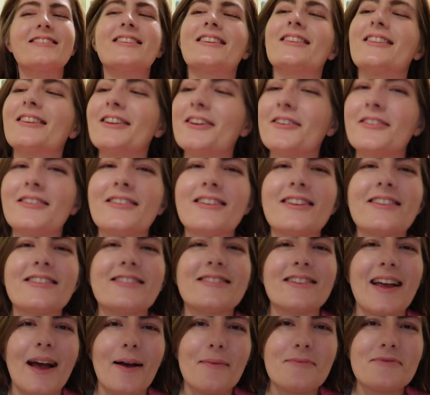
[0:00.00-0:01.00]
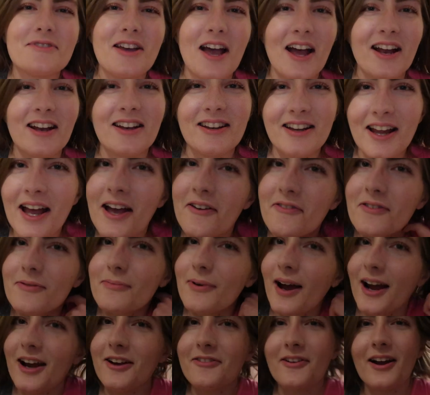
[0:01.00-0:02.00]
literally snapchatting
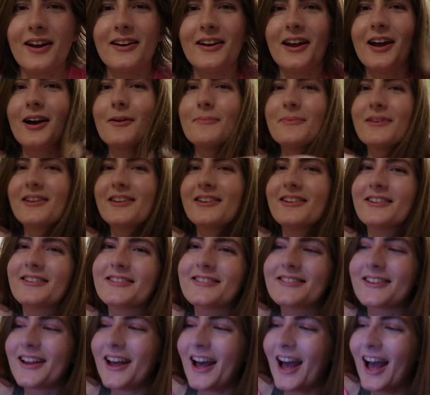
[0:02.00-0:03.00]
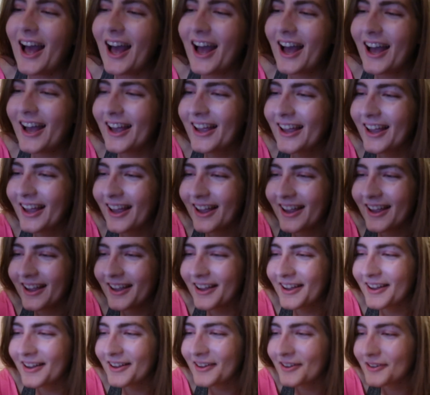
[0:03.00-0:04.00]
everybody right now because I
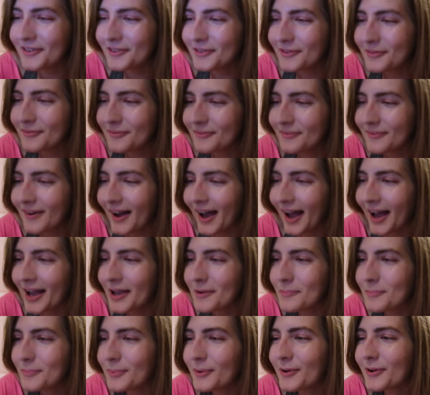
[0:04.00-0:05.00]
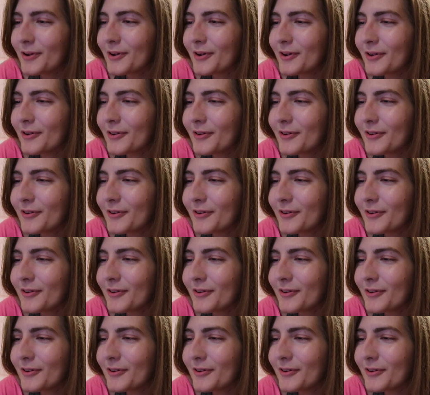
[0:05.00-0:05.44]
am hyper